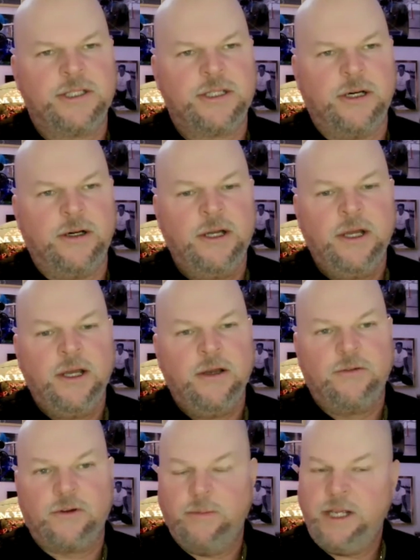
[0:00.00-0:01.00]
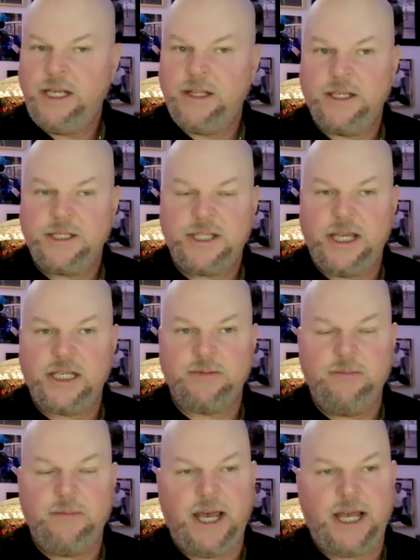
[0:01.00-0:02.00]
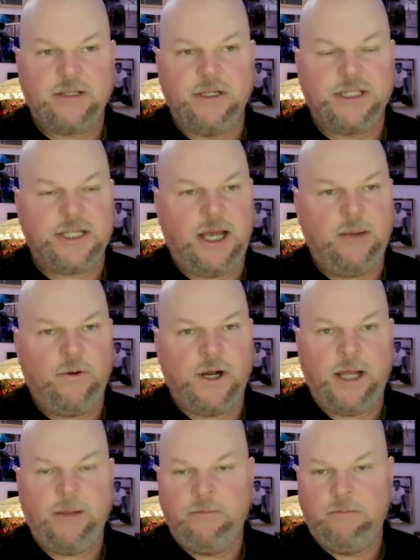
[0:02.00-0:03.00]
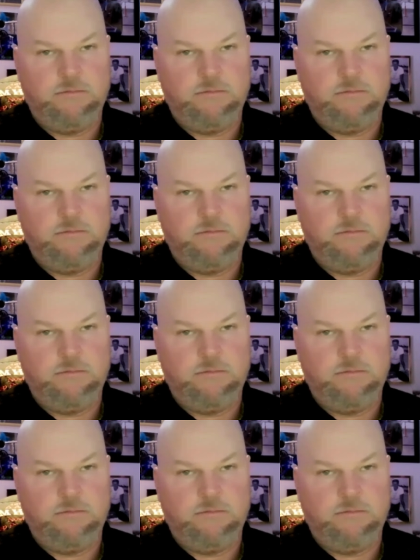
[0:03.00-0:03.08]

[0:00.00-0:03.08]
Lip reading: So for me, this takes me back to a time when I